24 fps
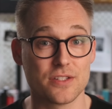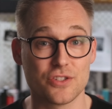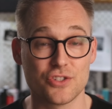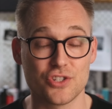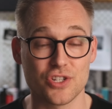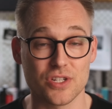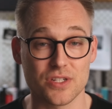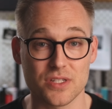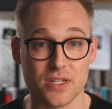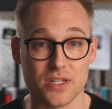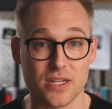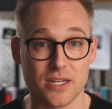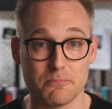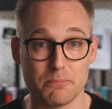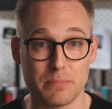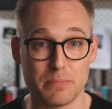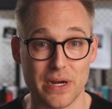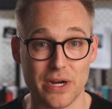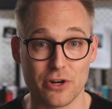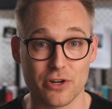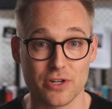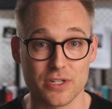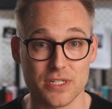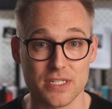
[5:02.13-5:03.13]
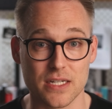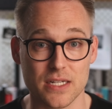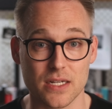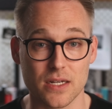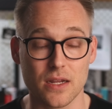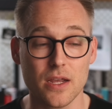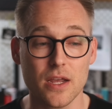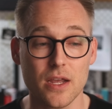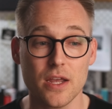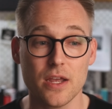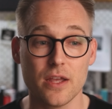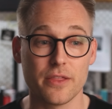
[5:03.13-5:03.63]
is just a comparison.
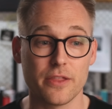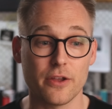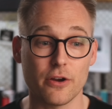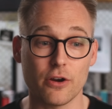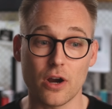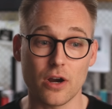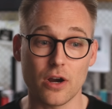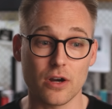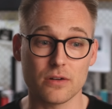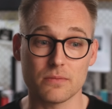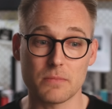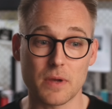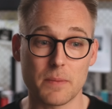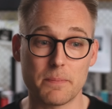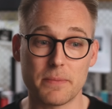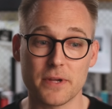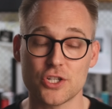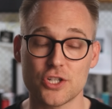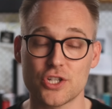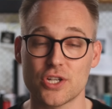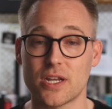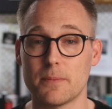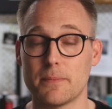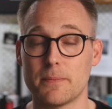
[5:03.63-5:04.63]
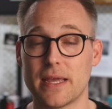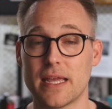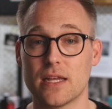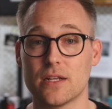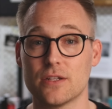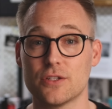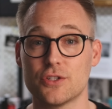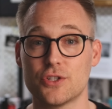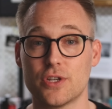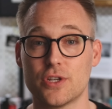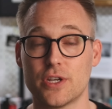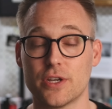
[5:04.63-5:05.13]
There are a bunch of
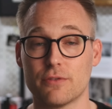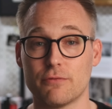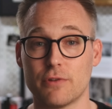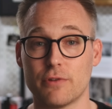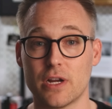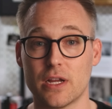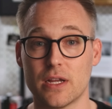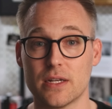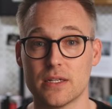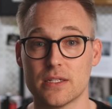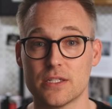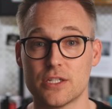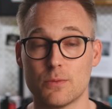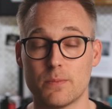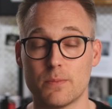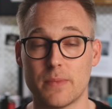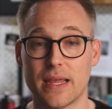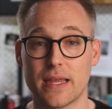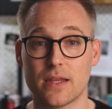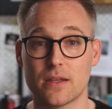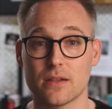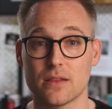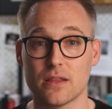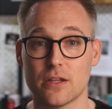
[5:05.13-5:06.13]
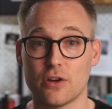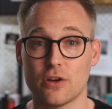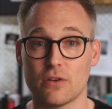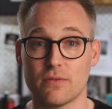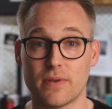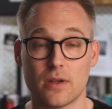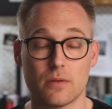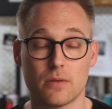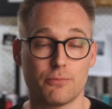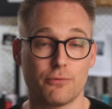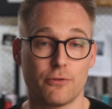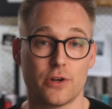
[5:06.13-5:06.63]
commands you can run to make
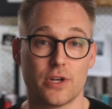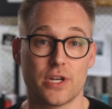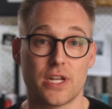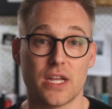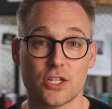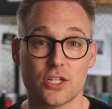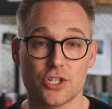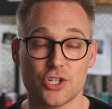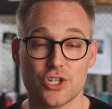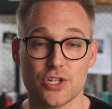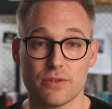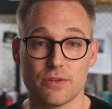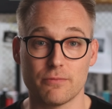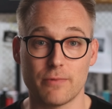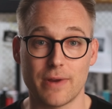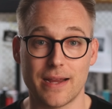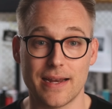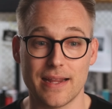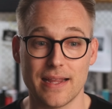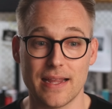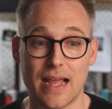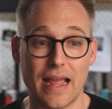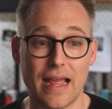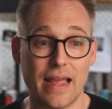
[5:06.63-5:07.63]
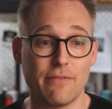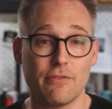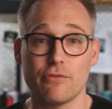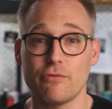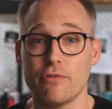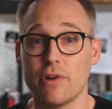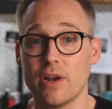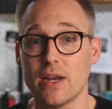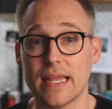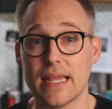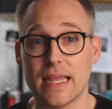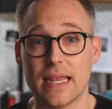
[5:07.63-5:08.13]
Laravel production ready. I haven't
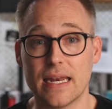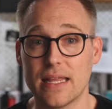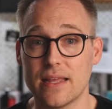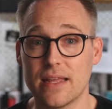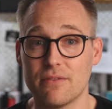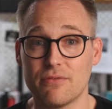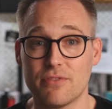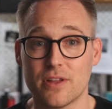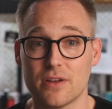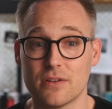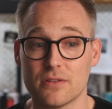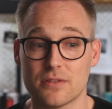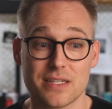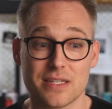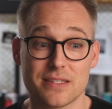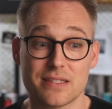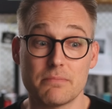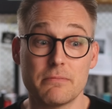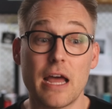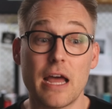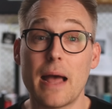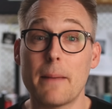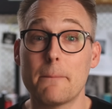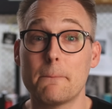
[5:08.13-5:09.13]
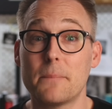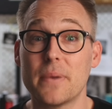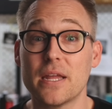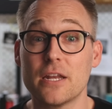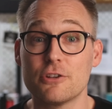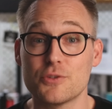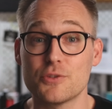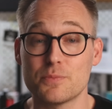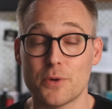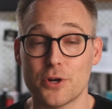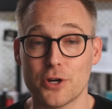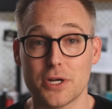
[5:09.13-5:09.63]
run any of those because I'm not
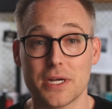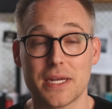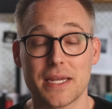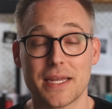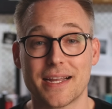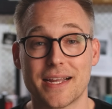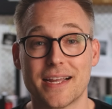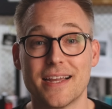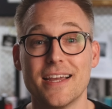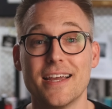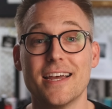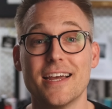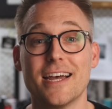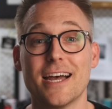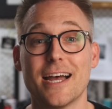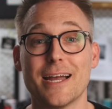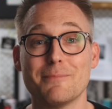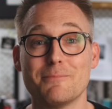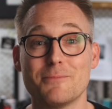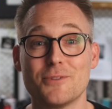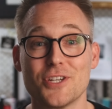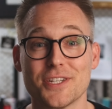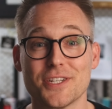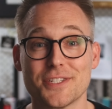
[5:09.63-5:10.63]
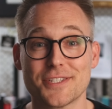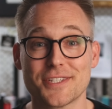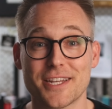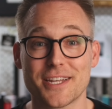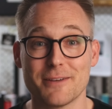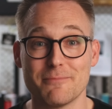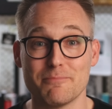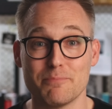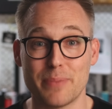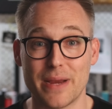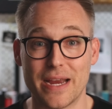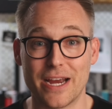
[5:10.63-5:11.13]
benchmarking, I'm just
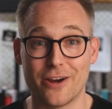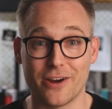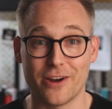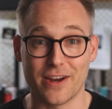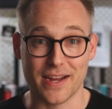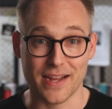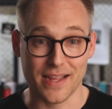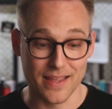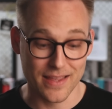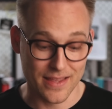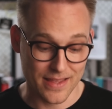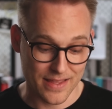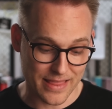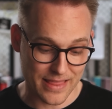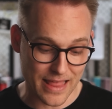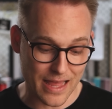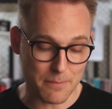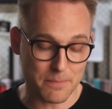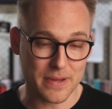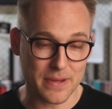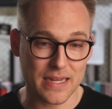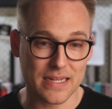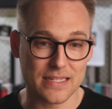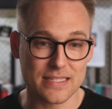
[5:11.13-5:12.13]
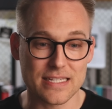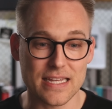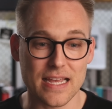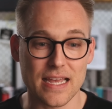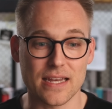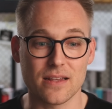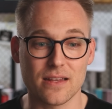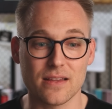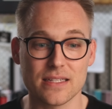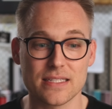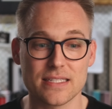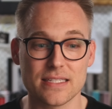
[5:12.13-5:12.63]
comparing. That being
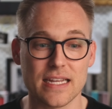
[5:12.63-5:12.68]
said, let's